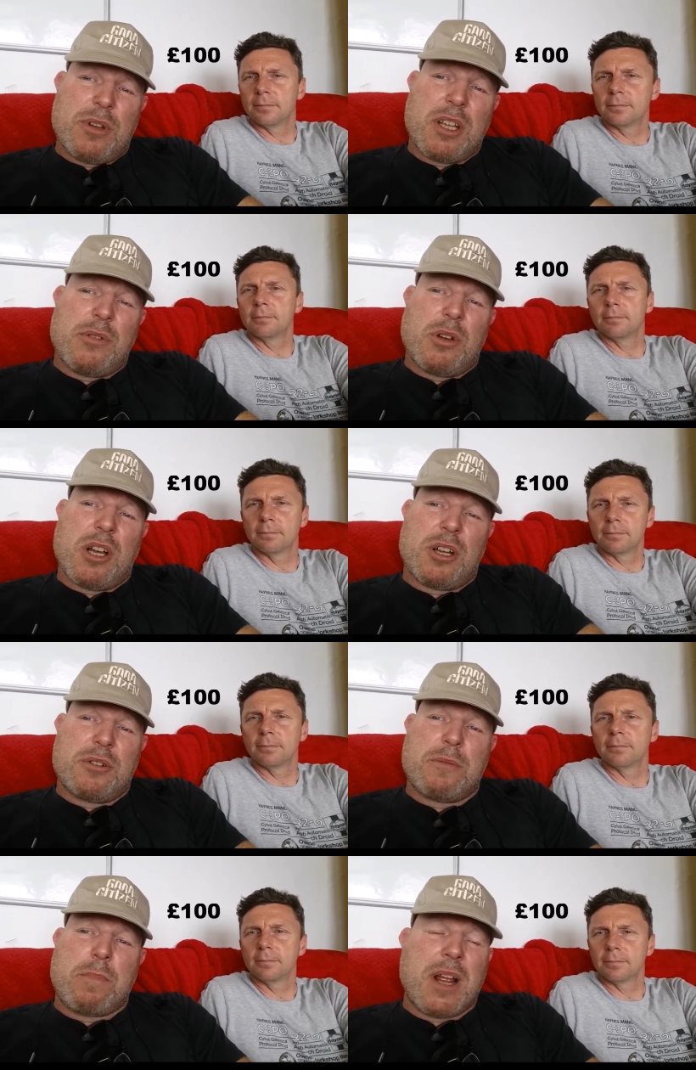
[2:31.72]
Speaker 1: we'll give you a
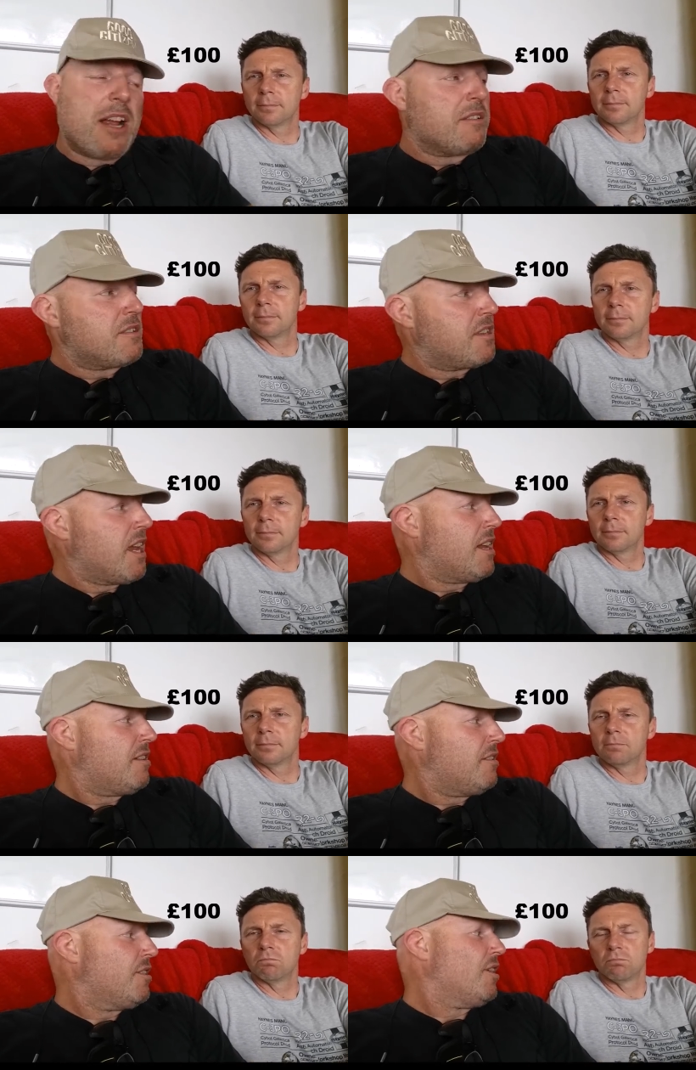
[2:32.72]
hundred pounds.
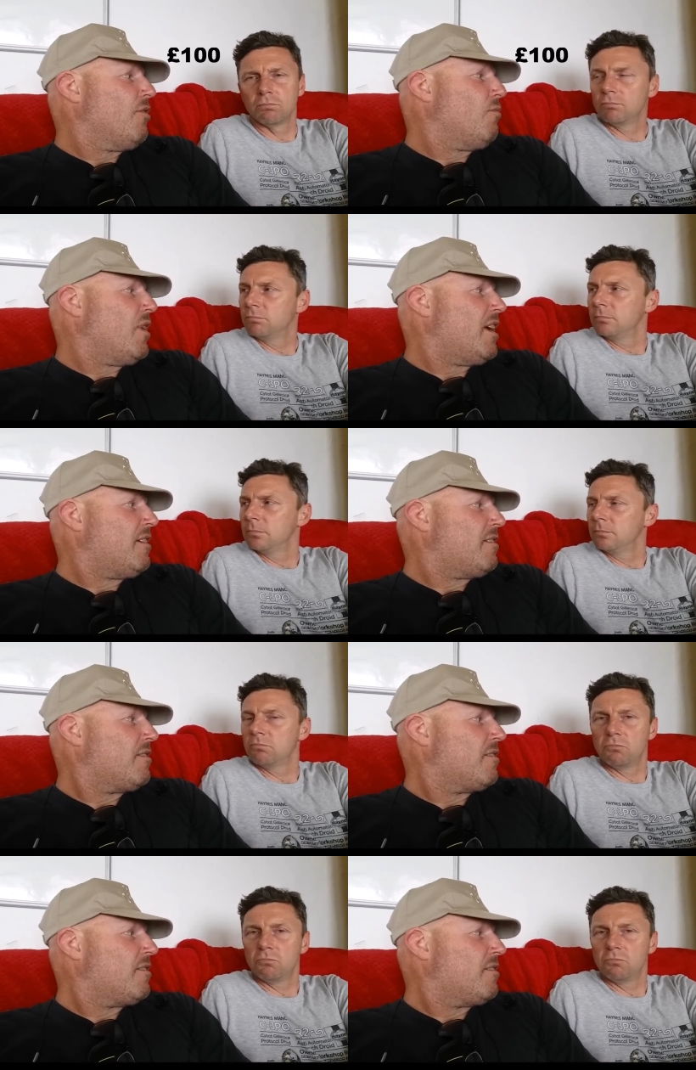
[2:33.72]
Then you go away,